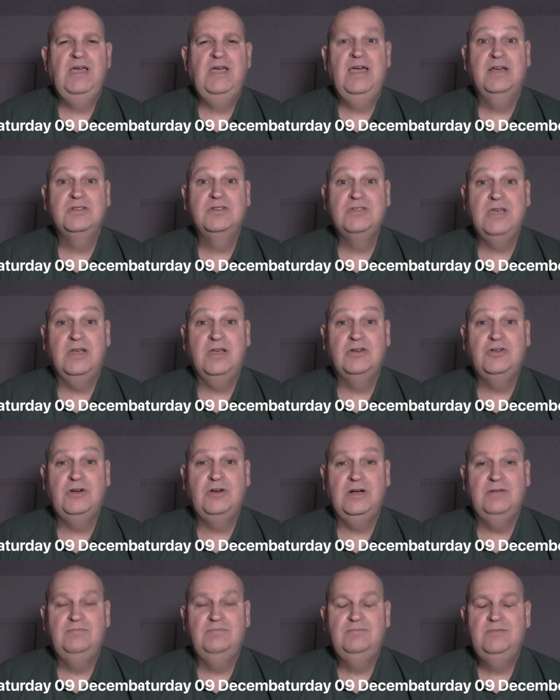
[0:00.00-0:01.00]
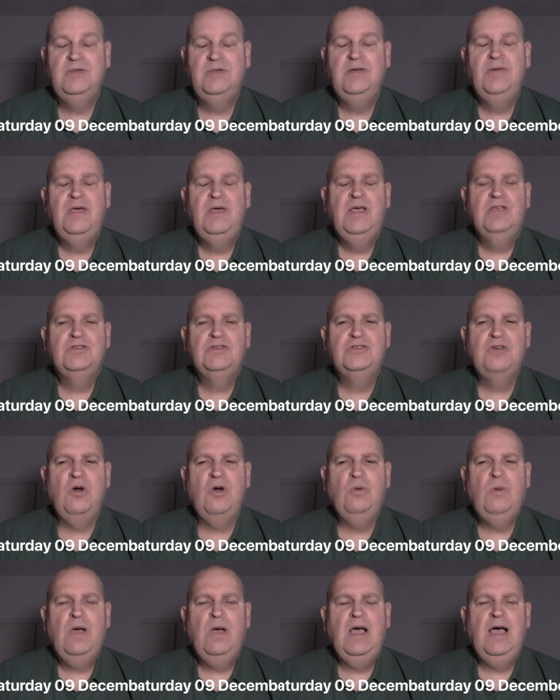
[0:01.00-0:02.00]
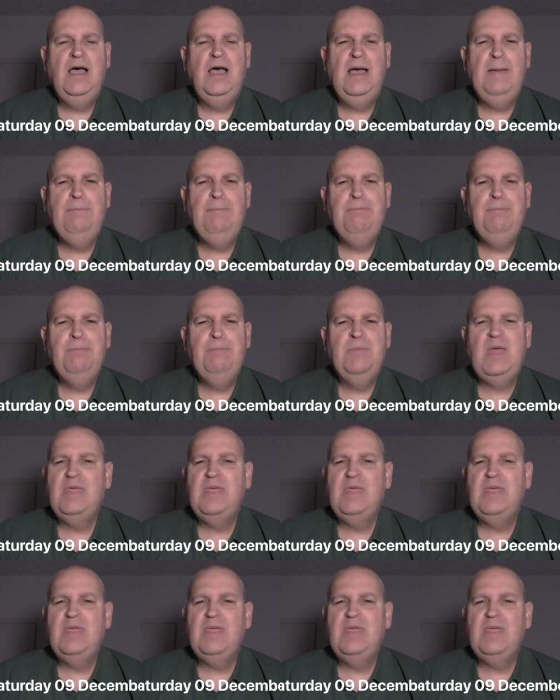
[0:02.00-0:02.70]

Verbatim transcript: etc. So um,